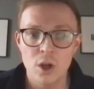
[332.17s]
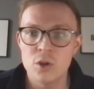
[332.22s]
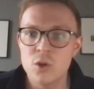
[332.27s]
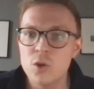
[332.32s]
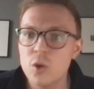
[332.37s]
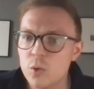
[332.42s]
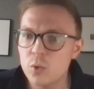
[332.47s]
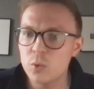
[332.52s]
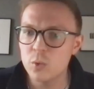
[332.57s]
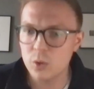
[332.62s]

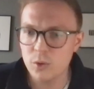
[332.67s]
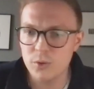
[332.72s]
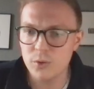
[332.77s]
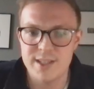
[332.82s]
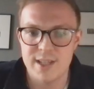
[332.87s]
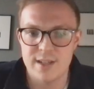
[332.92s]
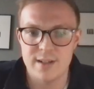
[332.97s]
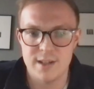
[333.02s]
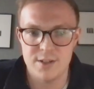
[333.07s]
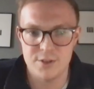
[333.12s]
not all
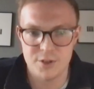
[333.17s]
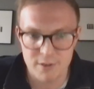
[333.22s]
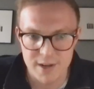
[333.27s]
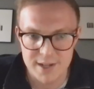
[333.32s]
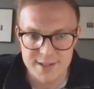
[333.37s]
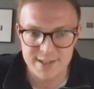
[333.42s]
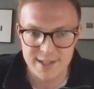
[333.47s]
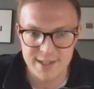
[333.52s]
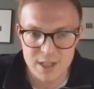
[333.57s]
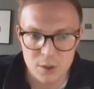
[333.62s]
content is
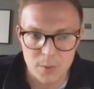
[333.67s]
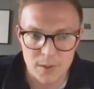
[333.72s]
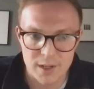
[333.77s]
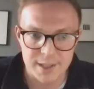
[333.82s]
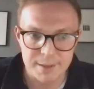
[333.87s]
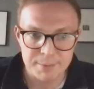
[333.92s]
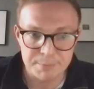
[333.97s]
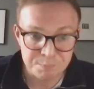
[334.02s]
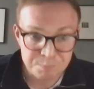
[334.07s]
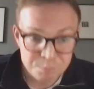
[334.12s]
created equally.